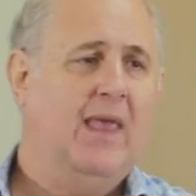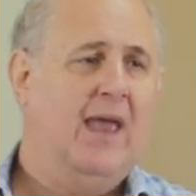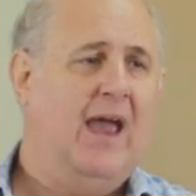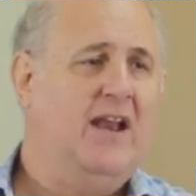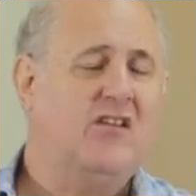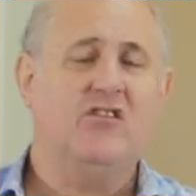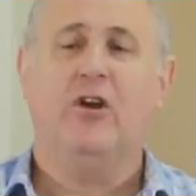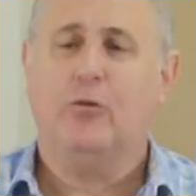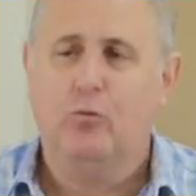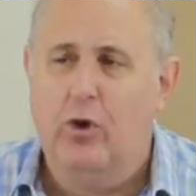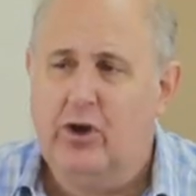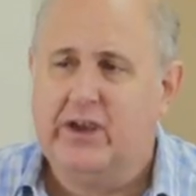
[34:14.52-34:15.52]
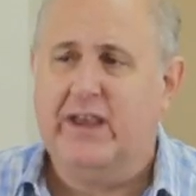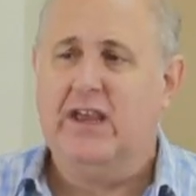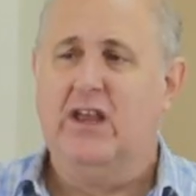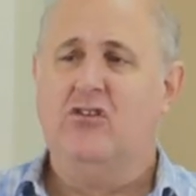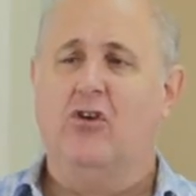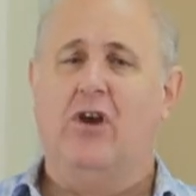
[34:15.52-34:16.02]
And it's not working
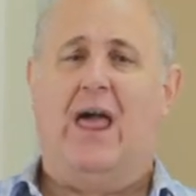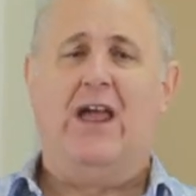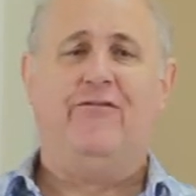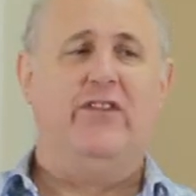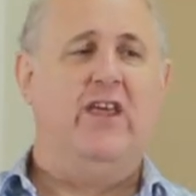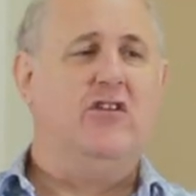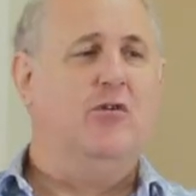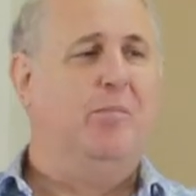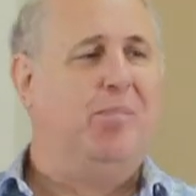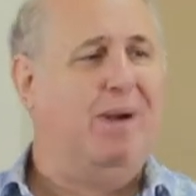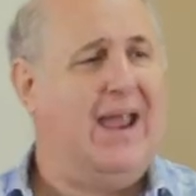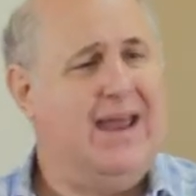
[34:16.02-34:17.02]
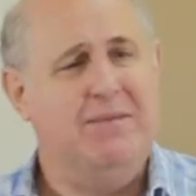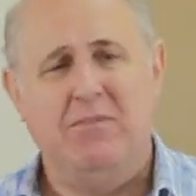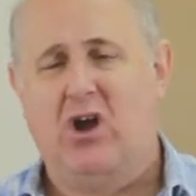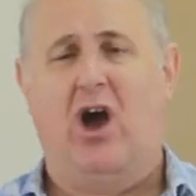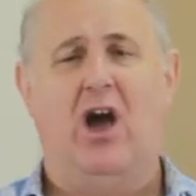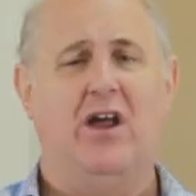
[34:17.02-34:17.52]
in your life, and then you blame
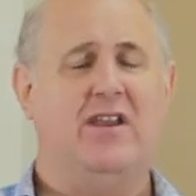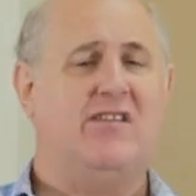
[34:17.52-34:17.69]
God.